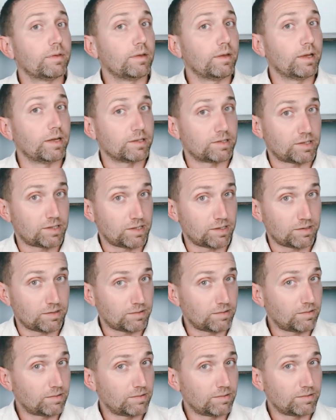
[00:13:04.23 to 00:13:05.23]
It's
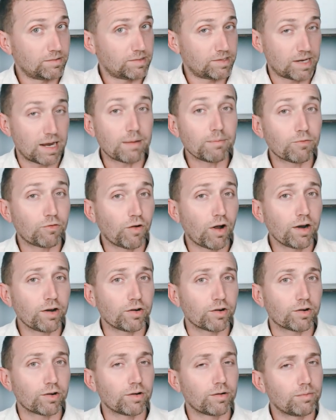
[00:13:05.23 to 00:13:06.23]
the same
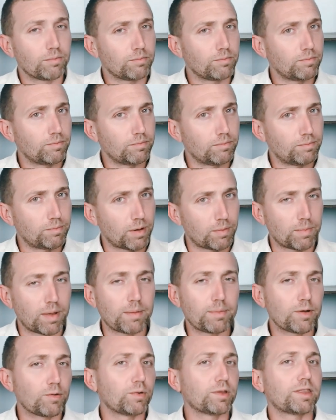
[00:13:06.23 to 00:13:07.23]
funder, but
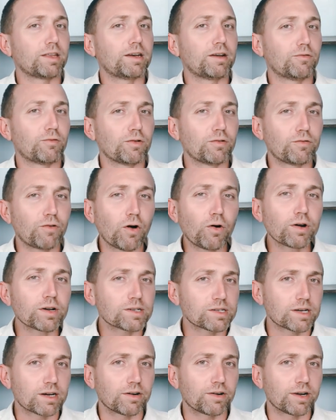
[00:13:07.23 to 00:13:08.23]
maybe with a different
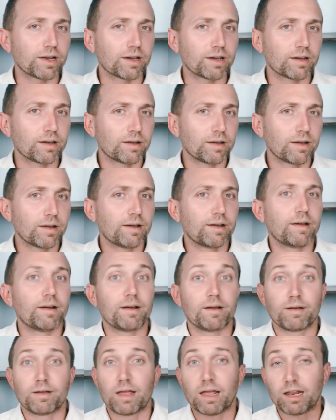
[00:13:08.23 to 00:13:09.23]
focus area,
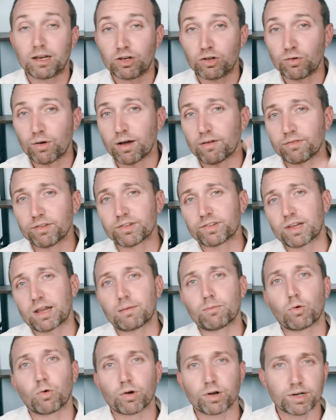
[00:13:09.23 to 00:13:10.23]
and you have the
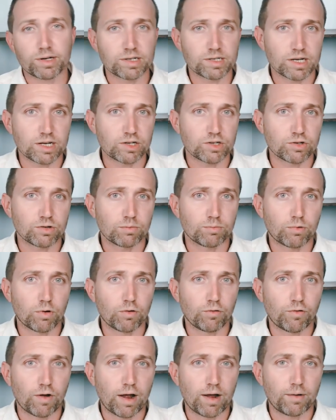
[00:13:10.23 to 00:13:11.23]
same organizational
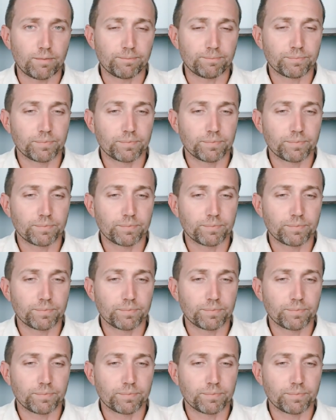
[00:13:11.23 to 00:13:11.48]
profile.